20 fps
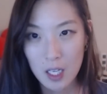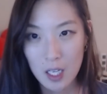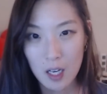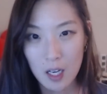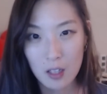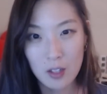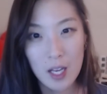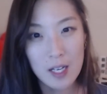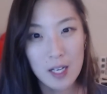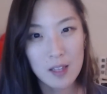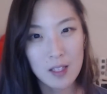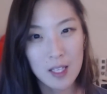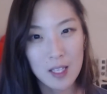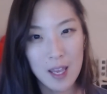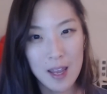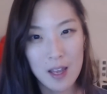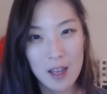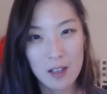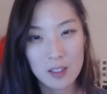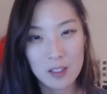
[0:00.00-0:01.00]
a lot of the
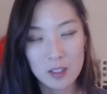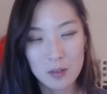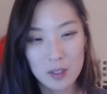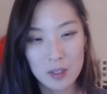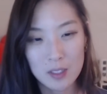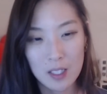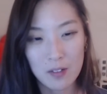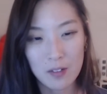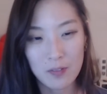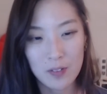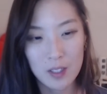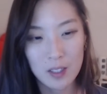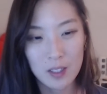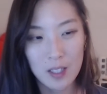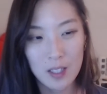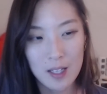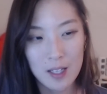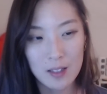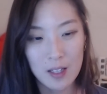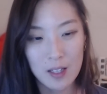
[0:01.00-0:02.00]
KEXOLs I feel
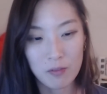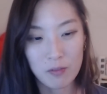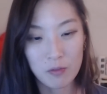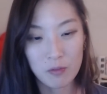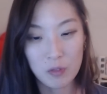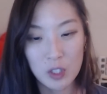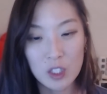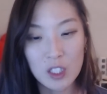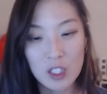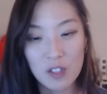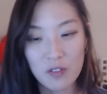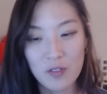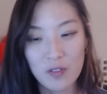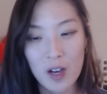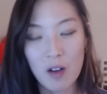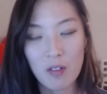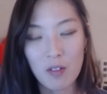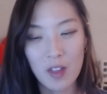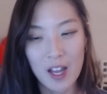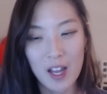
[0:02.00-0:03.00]
like they really
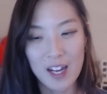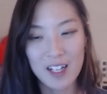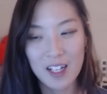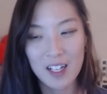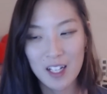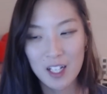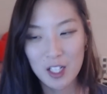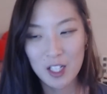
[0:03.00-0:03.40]
felt like